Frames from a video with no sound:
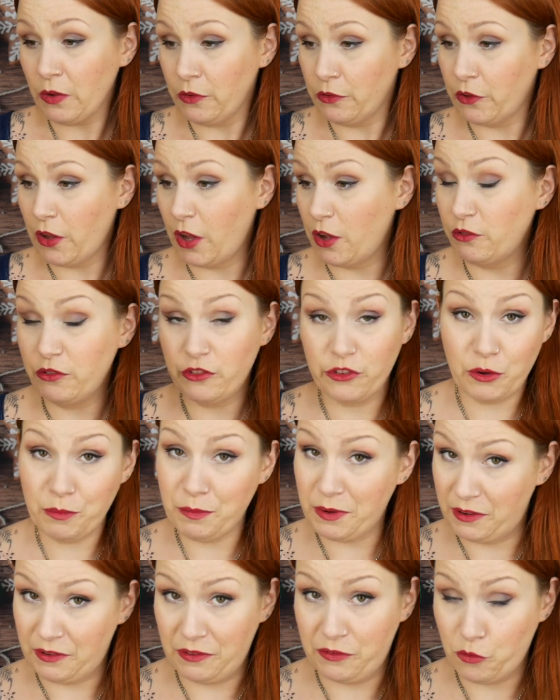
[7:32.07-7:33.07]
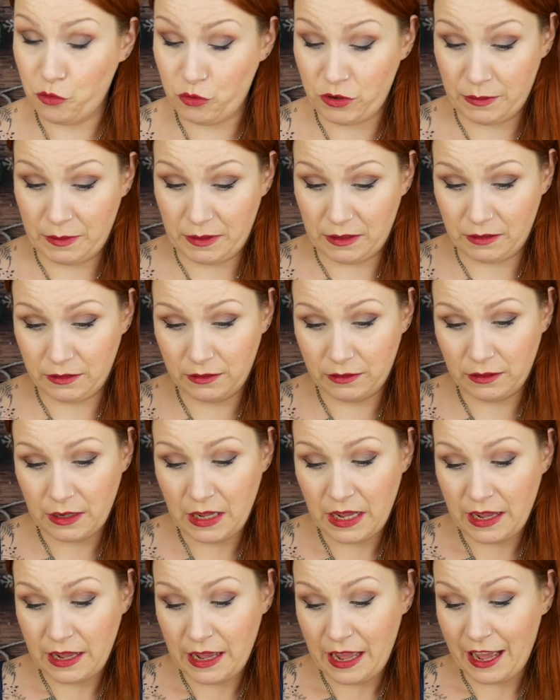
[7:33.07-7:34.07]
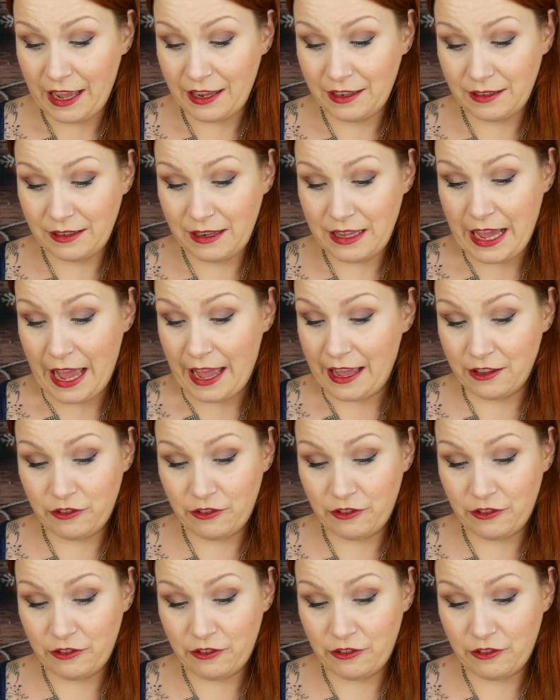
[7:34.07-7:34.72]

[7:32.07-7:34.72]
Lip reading: So super affordable, and yeah,